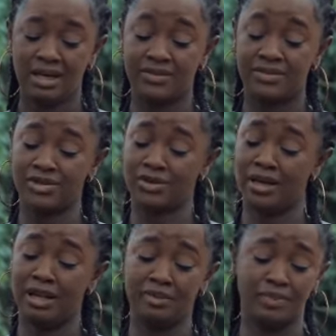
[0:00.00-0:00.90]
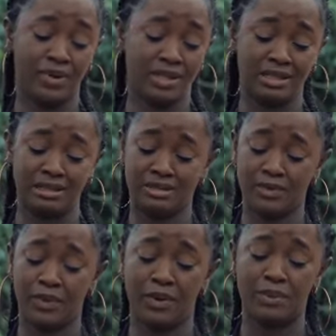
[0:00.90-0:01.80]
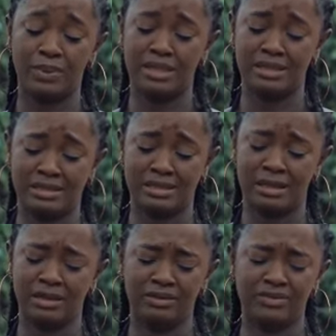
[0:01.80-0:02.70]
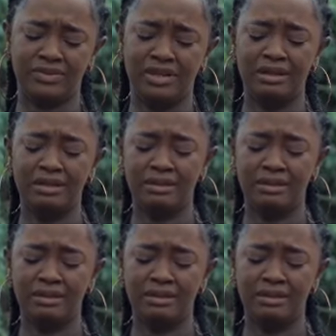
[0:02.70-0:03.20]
After all, I brought this upon myself.